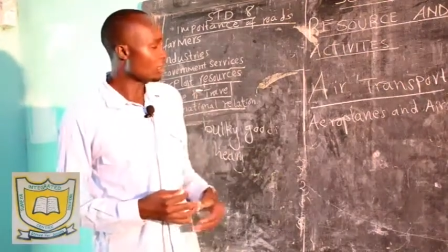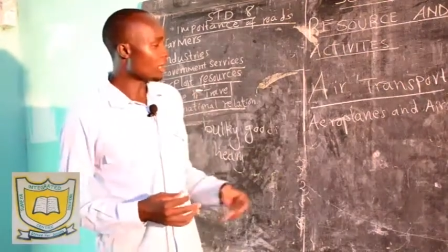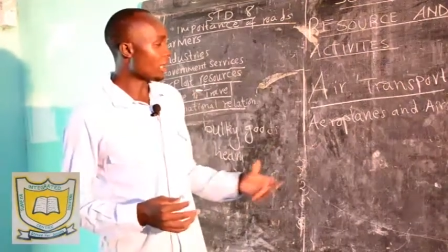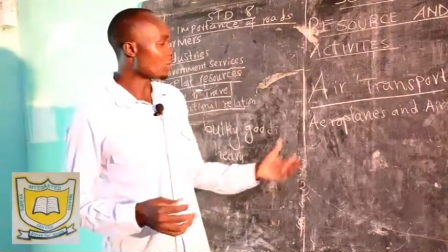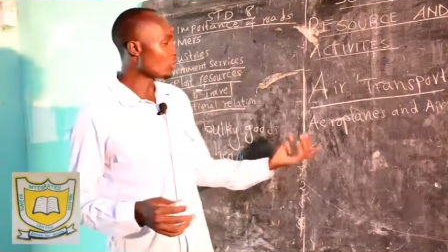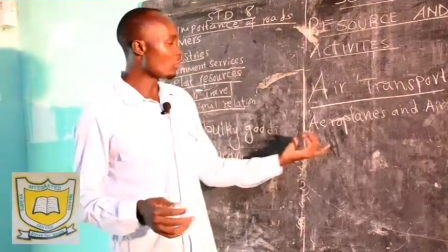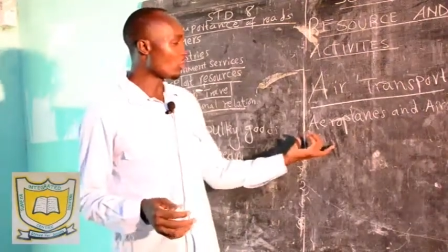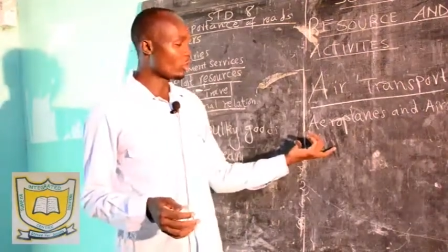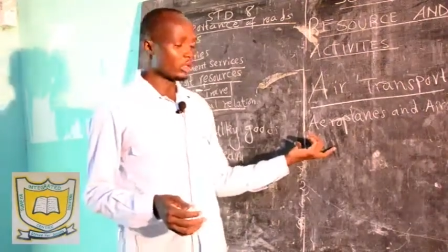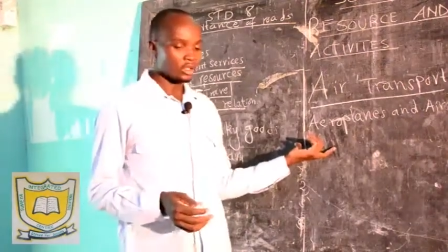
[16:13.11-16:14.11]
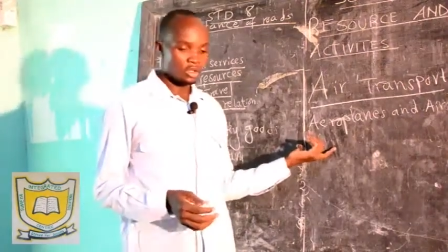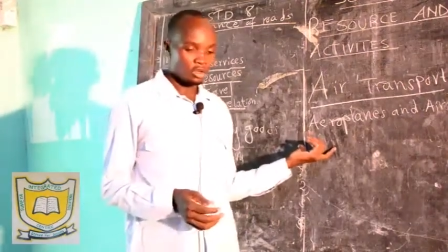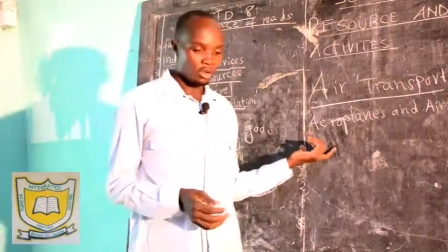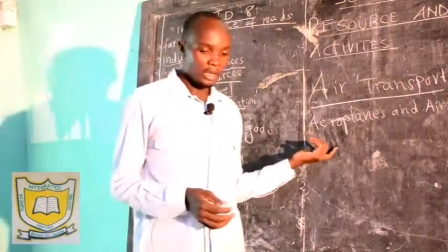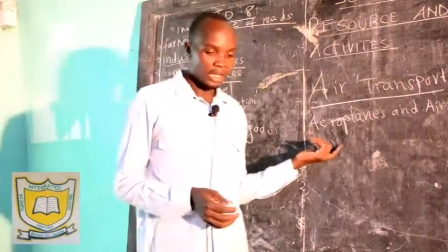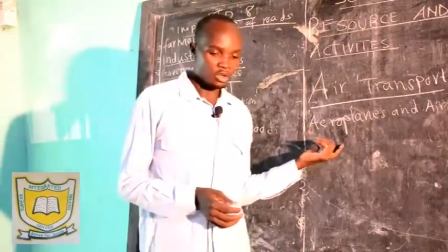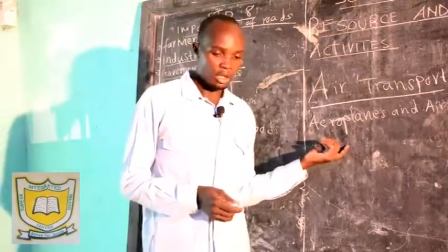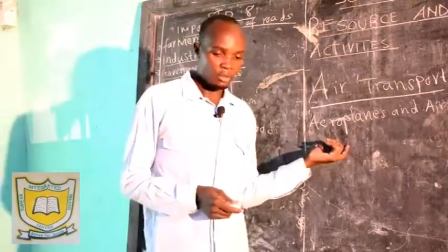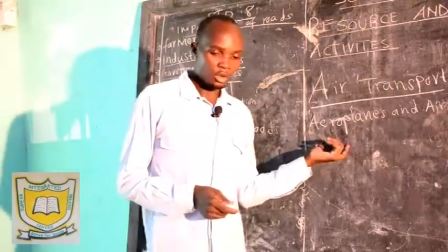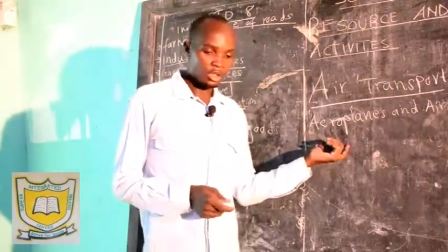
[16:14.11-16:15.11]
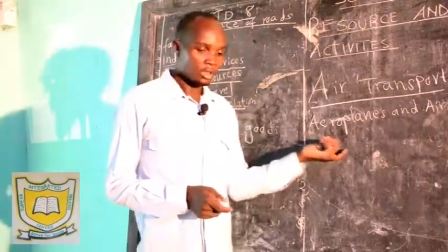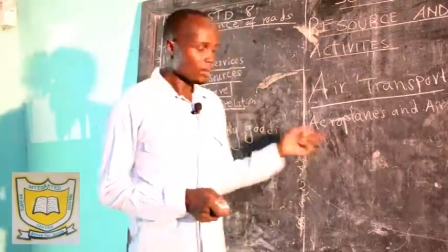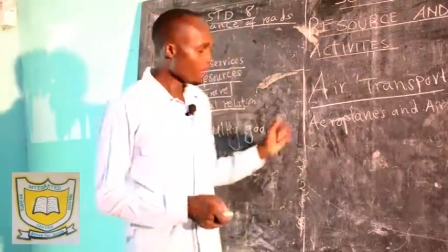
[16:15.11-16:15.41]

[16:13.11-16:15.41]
and so on. So air transport.